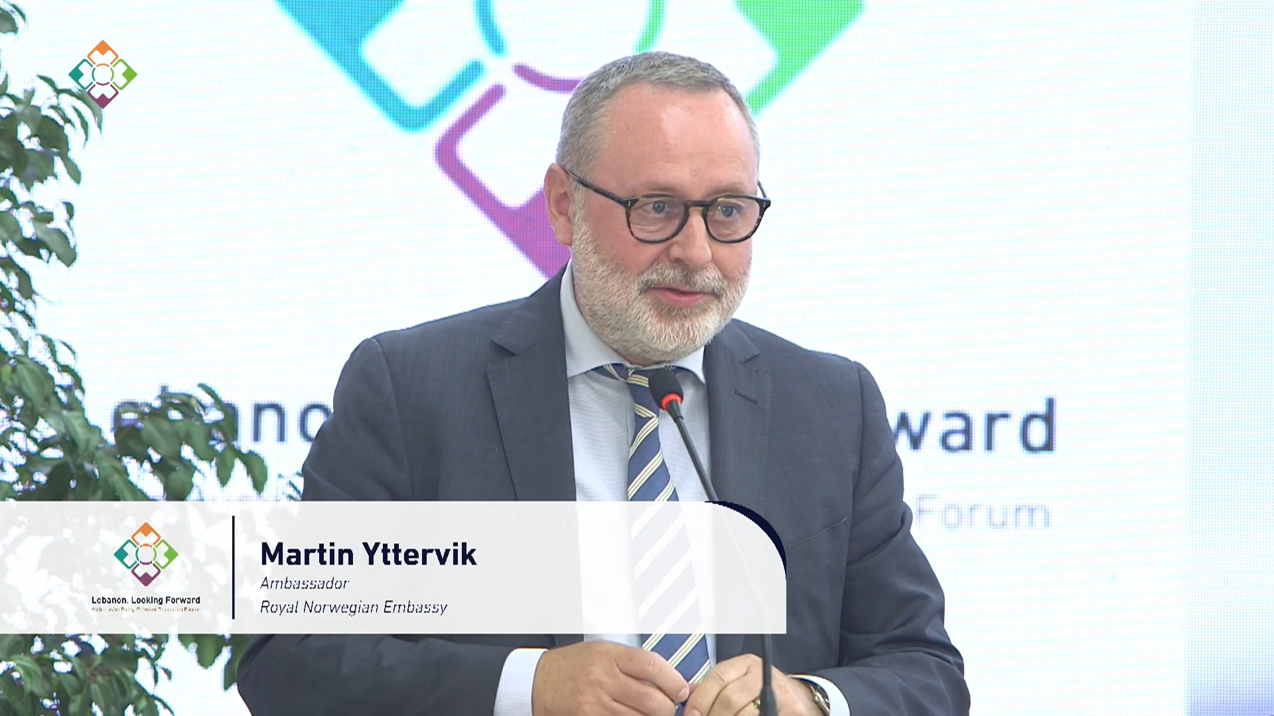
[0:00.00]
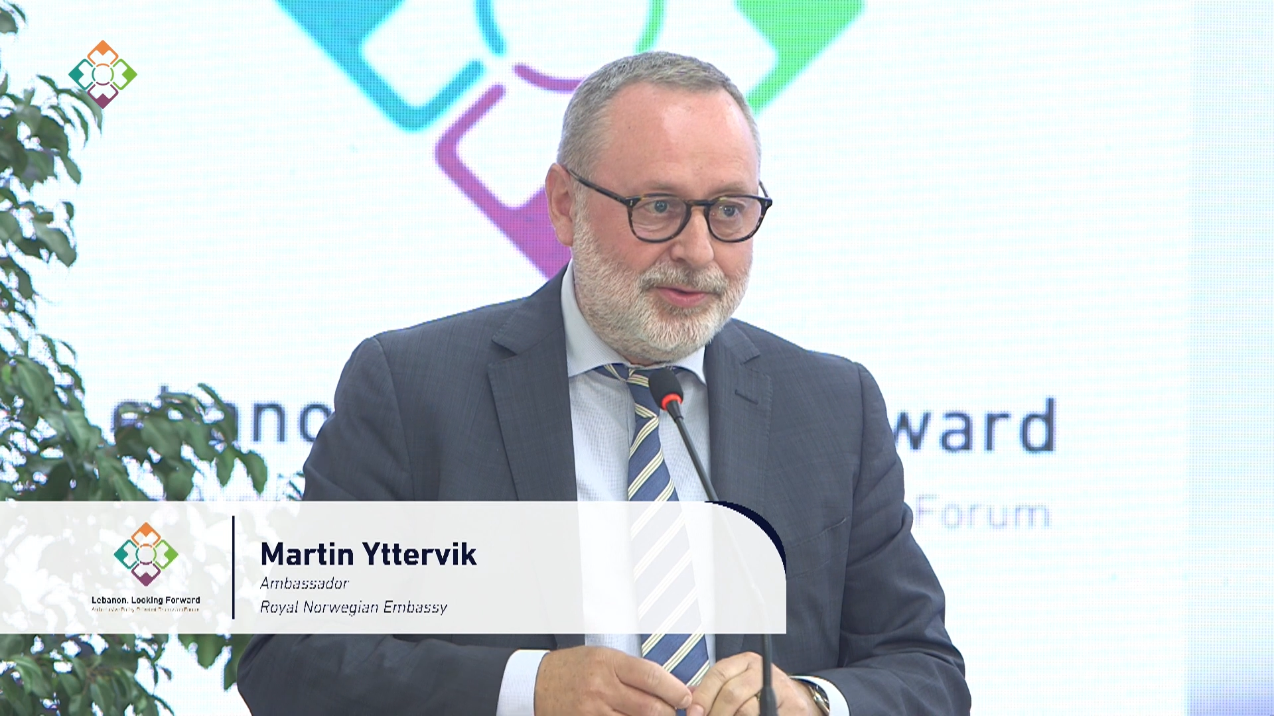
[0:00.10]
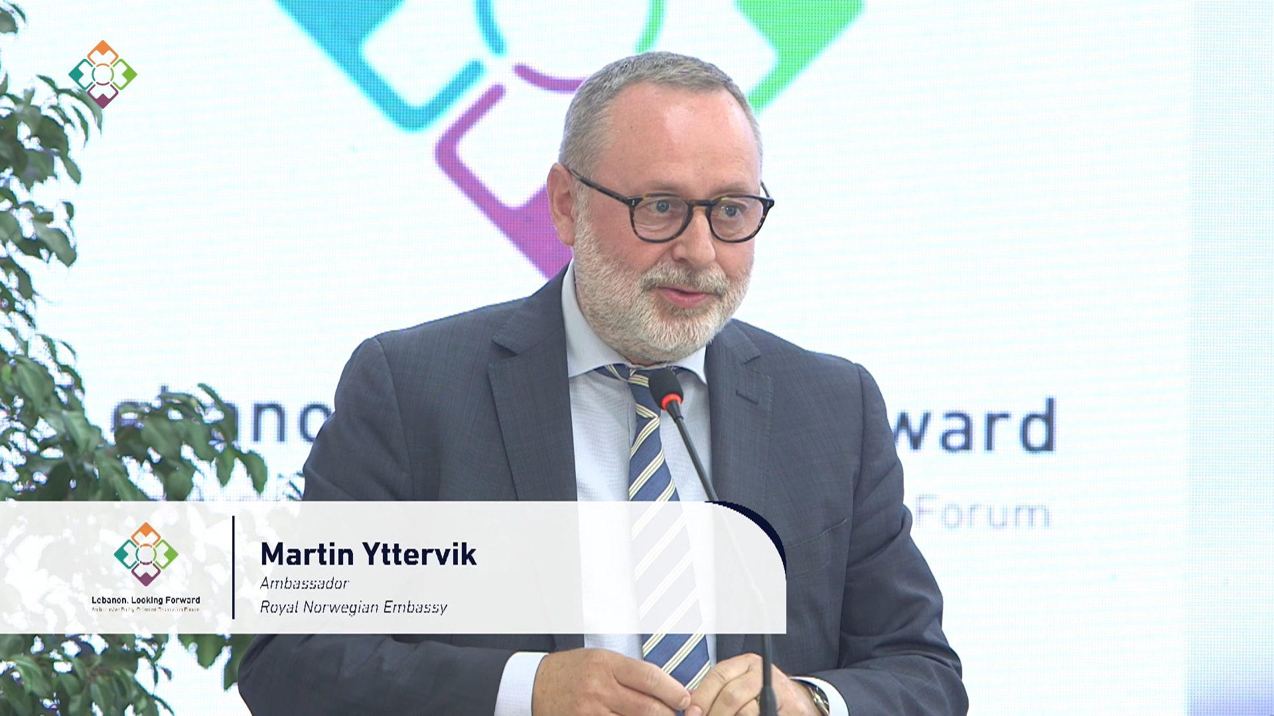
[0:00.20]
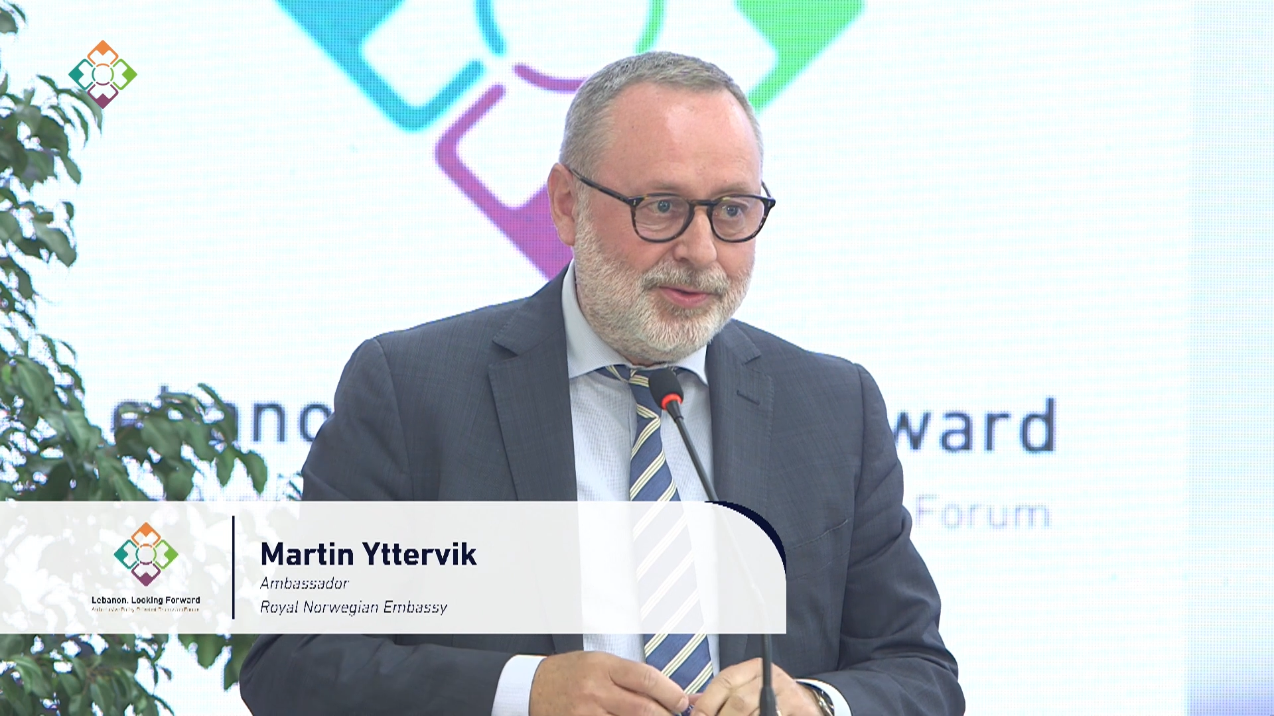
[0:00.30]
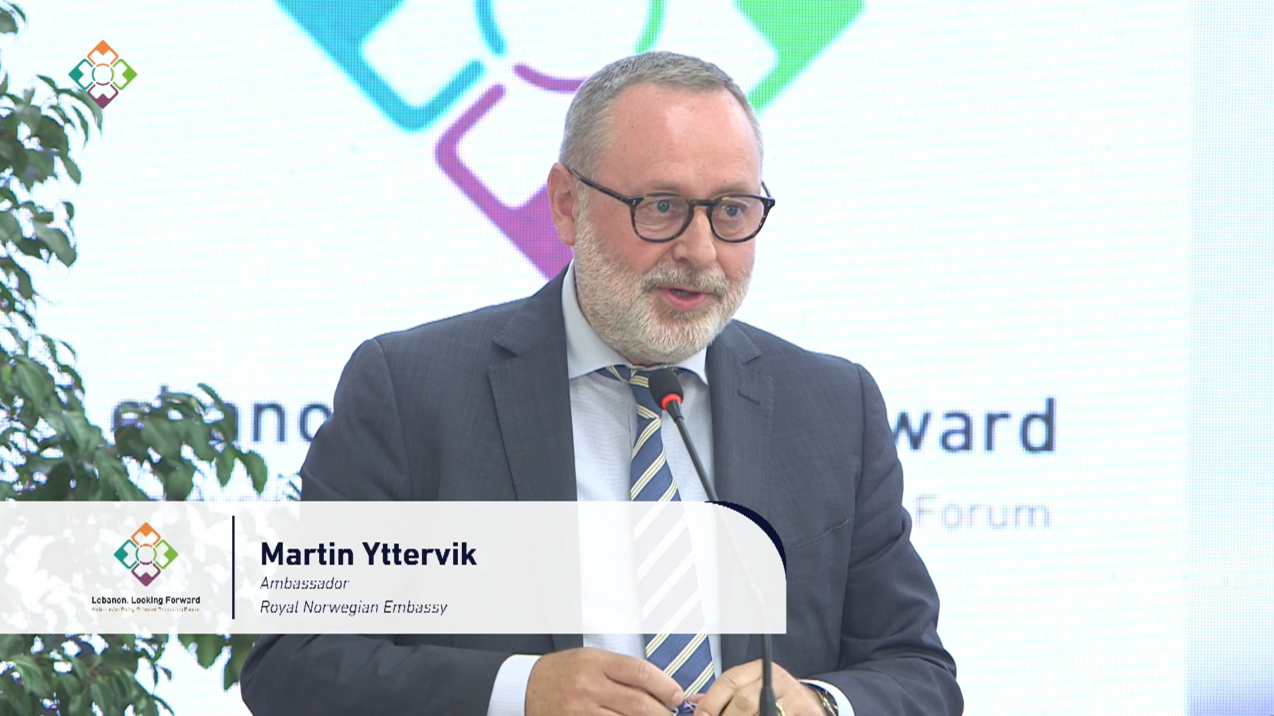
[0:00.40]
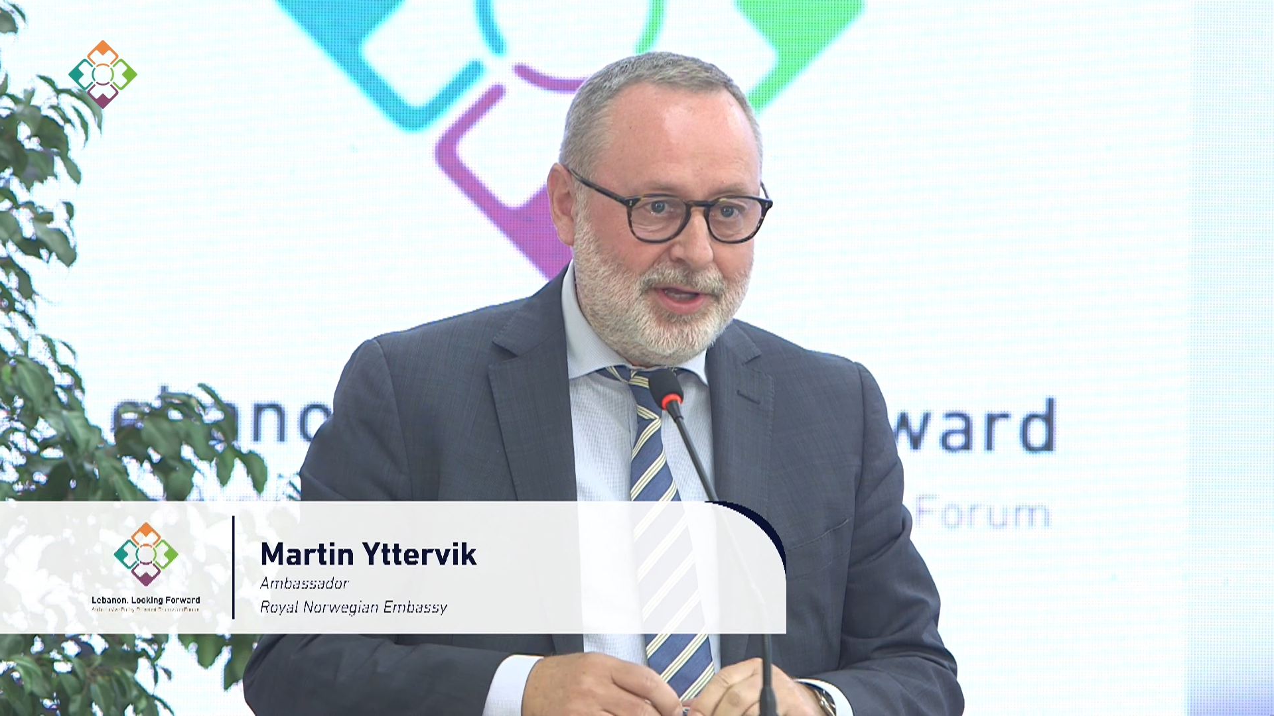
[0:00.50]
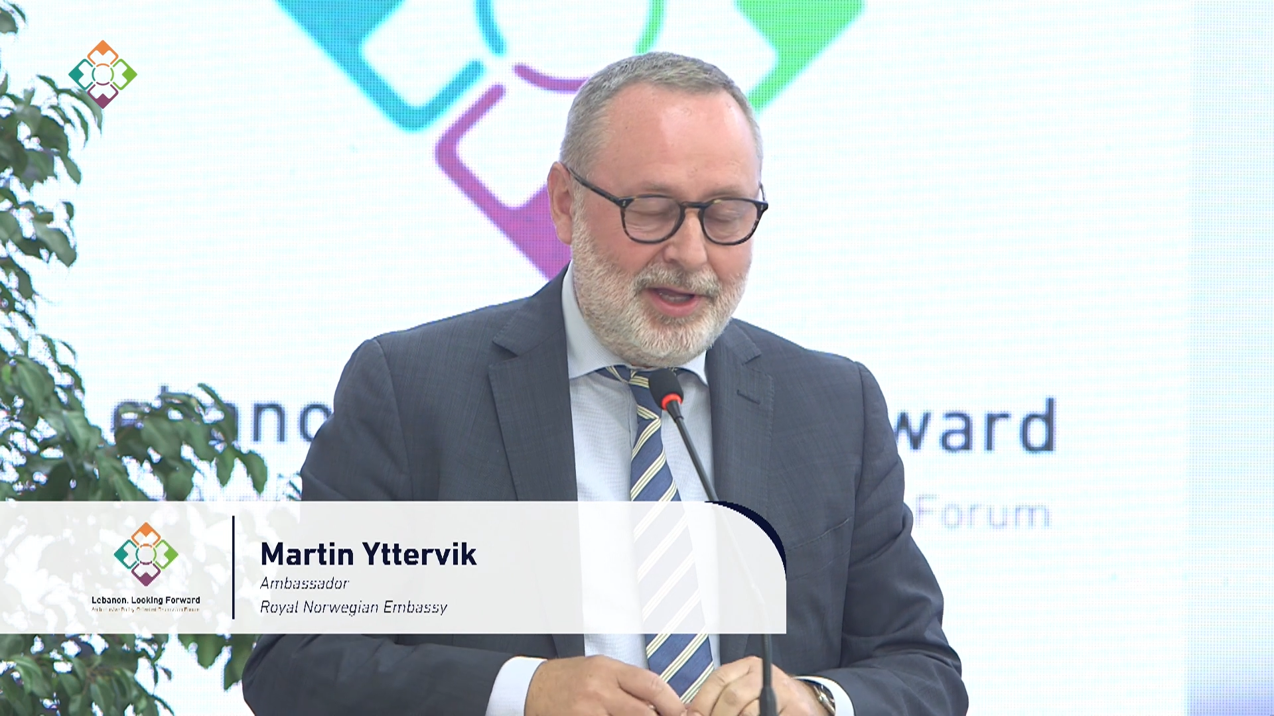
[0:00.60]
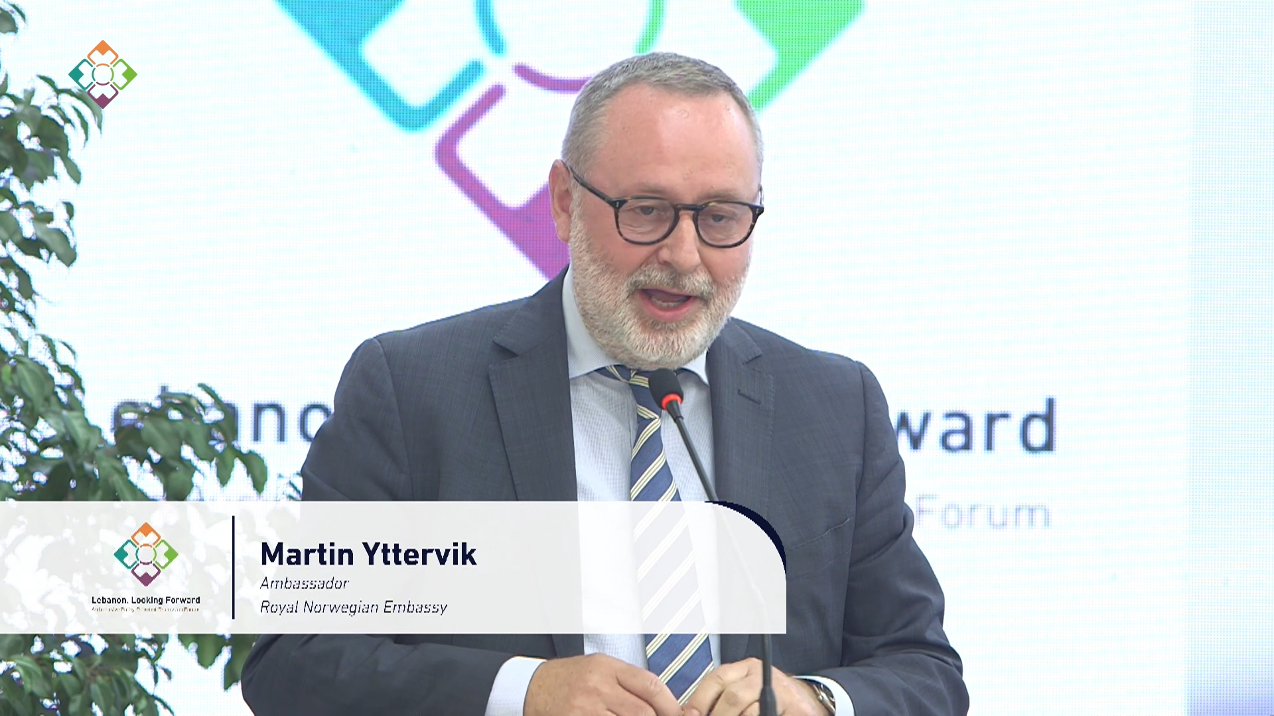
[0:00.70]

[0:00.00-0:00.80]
to